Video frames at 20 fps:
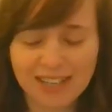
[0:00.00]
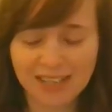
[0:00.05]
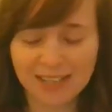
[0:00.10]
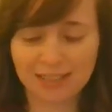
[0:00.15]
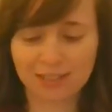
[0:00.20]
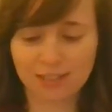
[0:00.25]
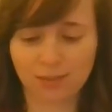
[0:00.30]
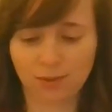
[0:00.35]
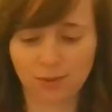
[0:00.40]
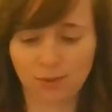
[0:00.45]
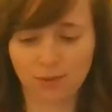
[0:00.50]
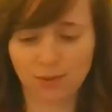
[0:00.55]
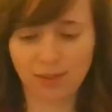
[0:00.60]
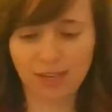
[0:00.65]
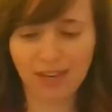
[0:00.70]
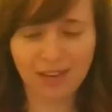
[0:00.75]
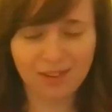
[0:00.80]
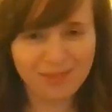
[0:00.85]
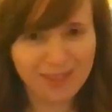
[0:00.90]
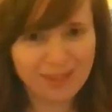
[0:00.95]
So you
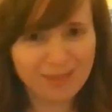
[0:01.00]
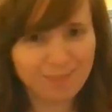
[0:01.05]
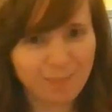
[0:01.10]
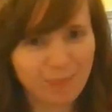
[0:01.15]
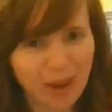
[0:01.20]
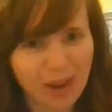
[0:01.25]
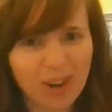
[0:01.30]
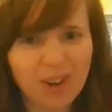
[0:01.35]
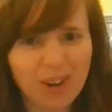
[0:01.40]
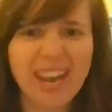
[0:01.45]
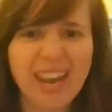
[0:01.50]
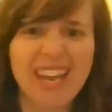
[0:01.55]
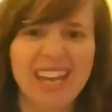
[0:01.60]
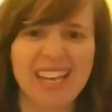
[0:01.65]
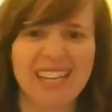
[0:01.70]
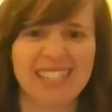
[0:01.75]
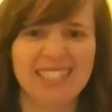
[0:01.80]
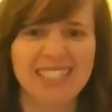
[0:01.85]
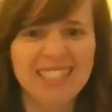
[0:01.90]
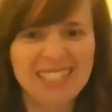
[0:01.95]
have like bare
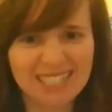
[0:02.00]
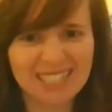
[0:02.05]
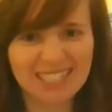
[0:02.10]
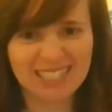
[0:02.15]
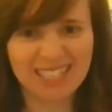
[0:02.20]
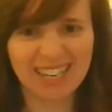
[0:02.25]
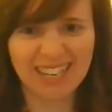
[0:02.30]
hands,